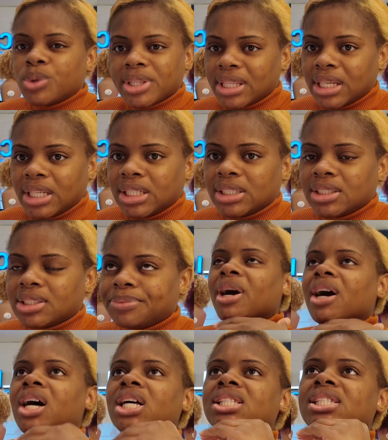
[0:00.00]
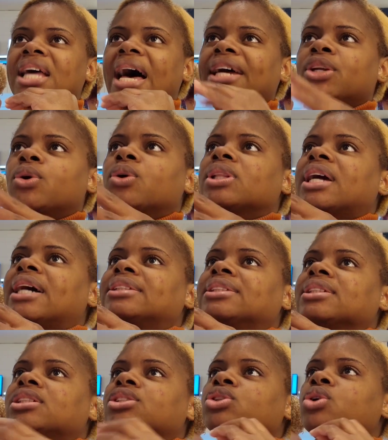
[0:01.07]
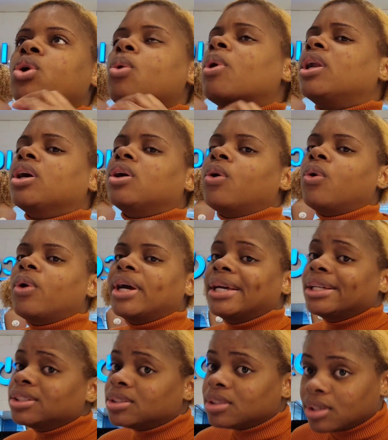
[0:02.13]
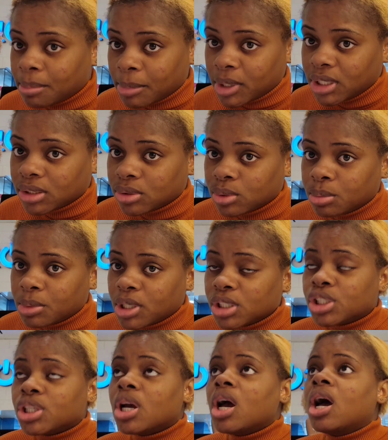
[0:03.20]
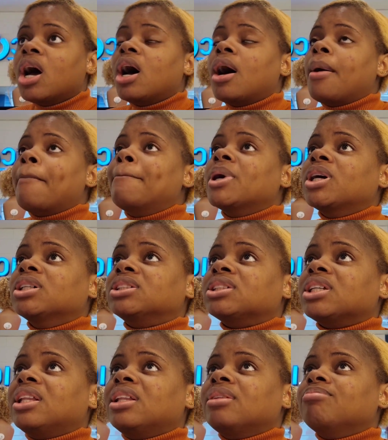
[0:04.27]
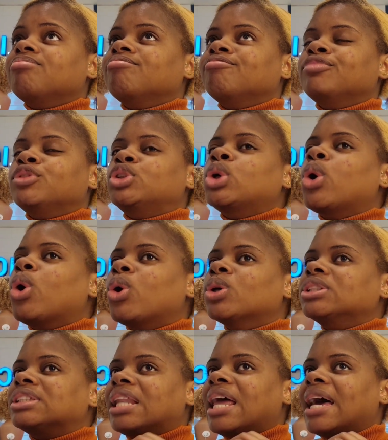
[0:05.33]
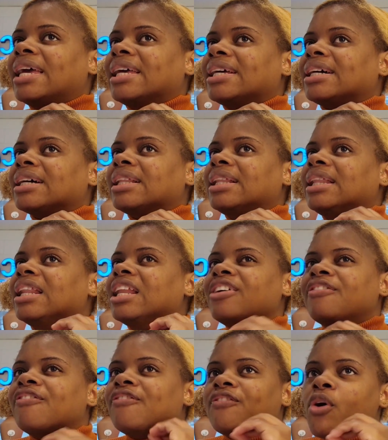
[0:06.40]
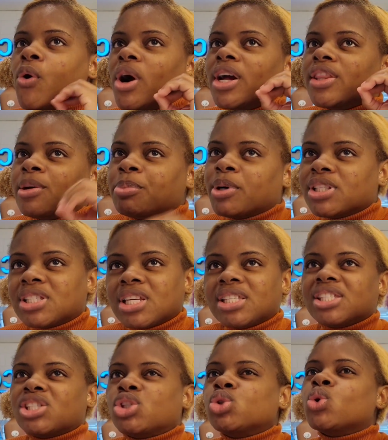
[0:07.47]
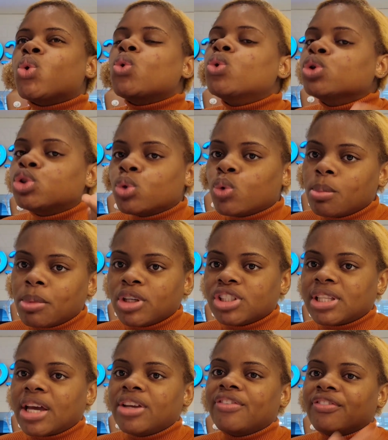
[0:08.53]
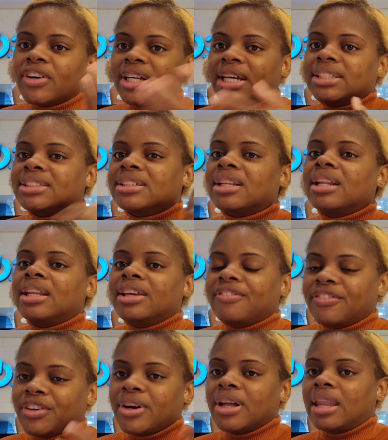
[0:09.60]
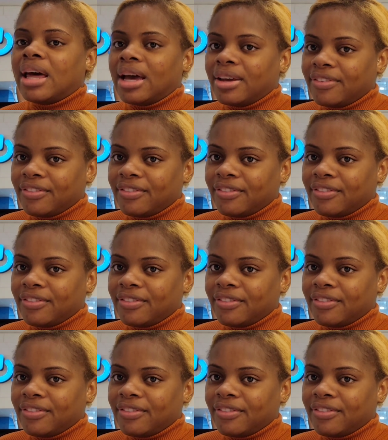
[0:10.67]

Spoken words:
things. Because I know that you don't want to go into the money too much, but don't like live for the process too much that you forget to live your life.